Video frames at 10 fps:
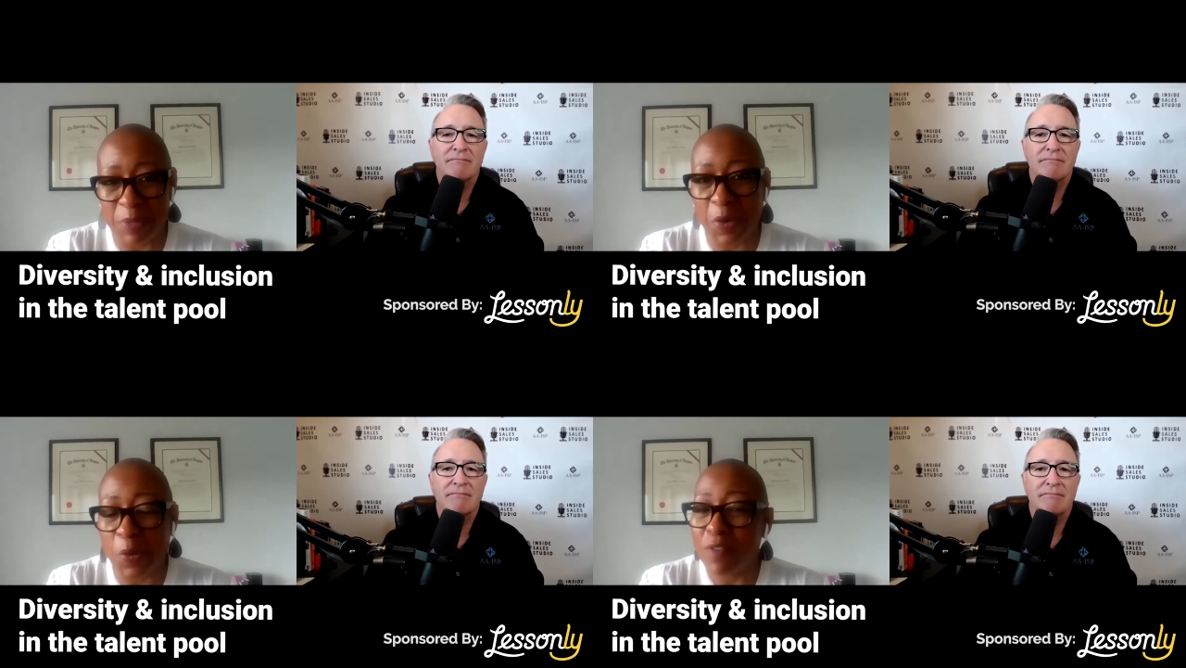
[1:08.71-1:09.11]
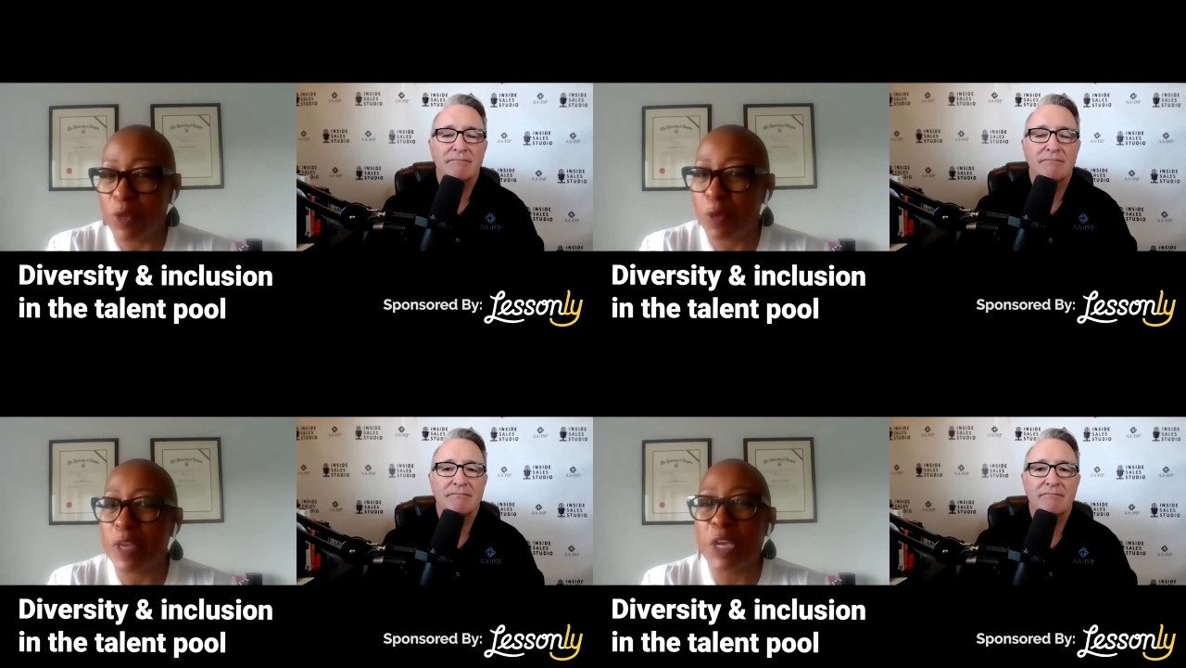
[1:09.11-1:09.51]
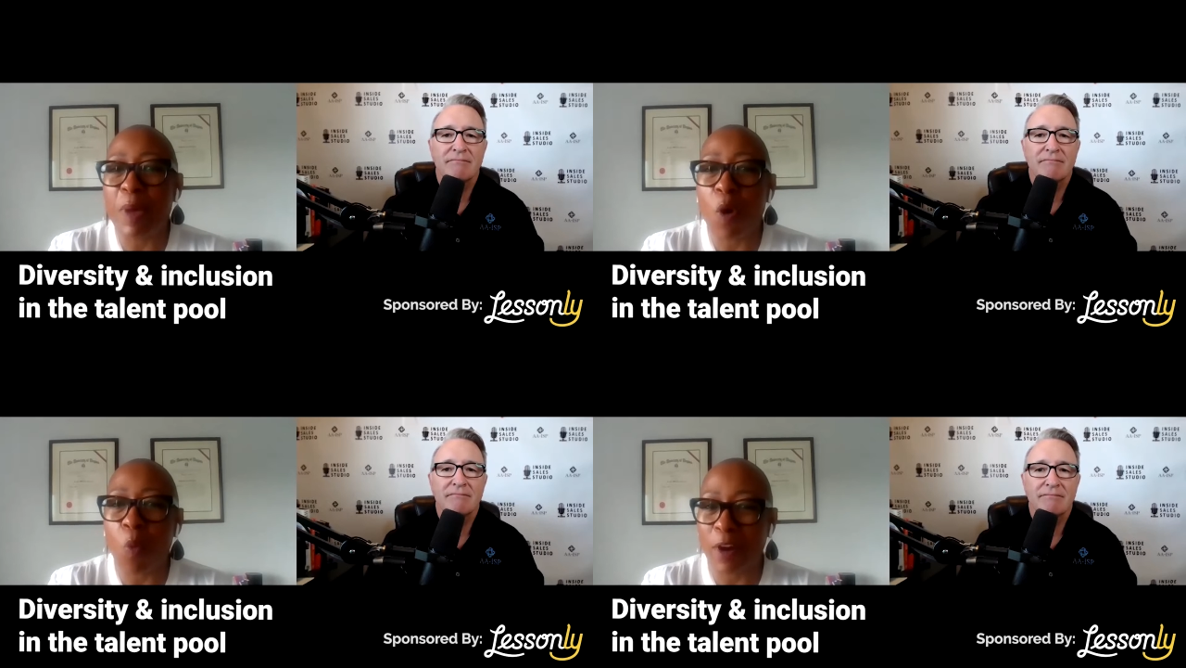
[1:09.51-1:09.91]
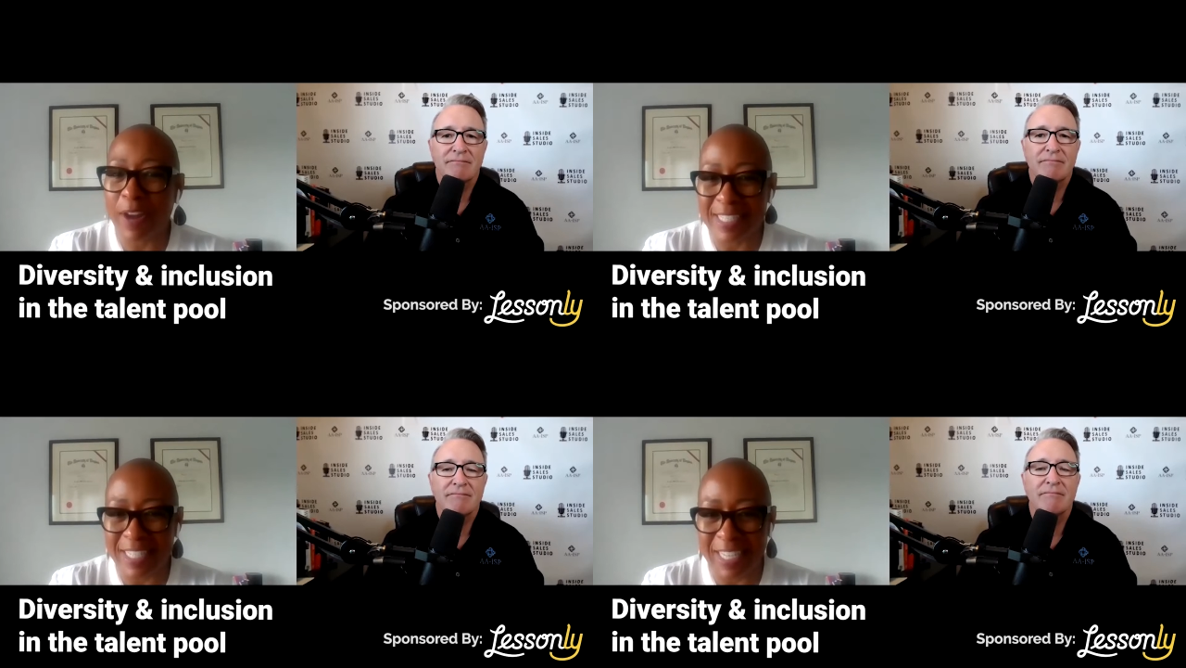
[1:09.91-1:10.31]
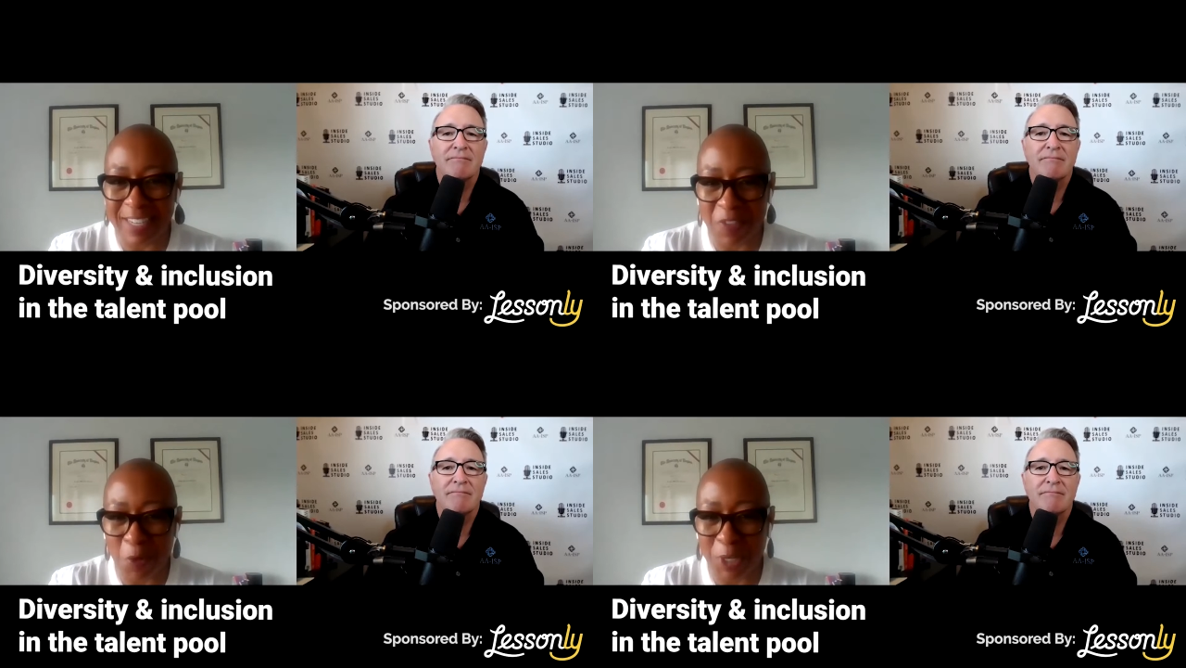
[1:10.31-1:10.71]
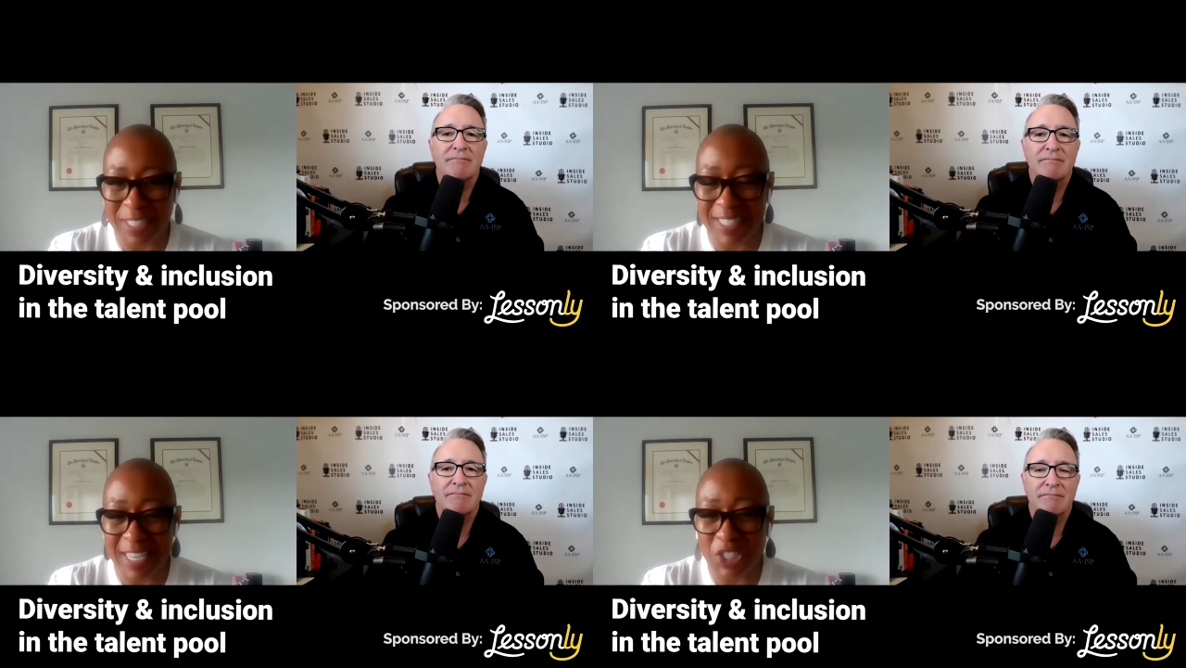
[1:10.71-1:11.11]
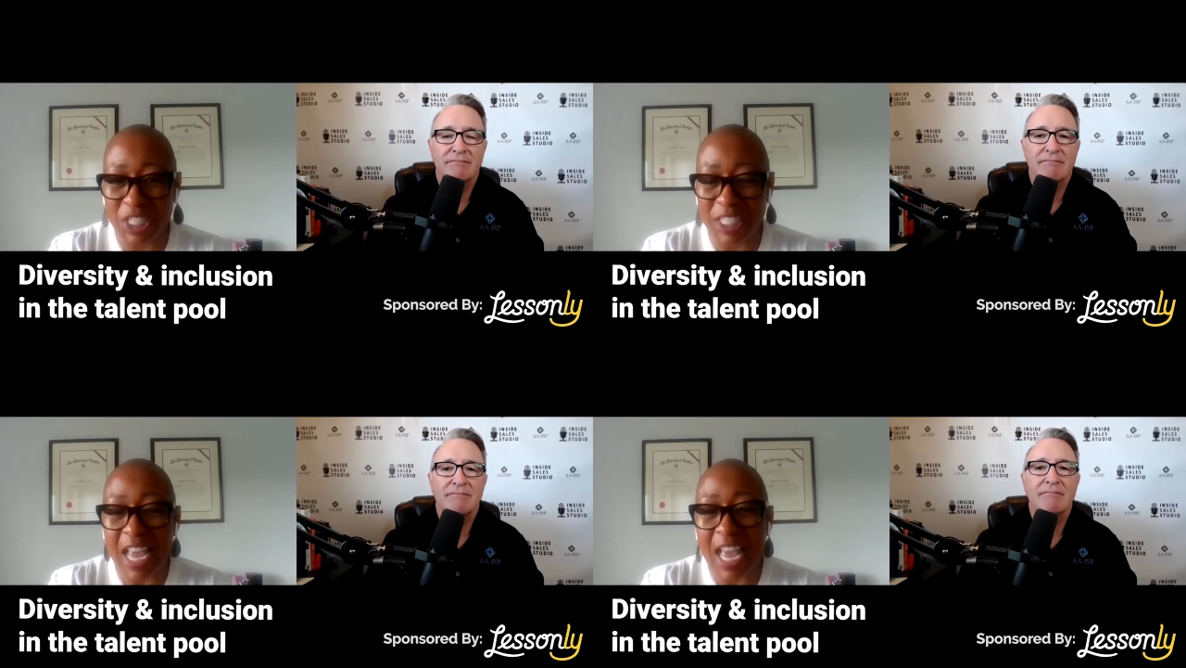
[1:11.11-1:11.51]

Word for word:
Speaker 1: So, if you think about where I sit in the organization,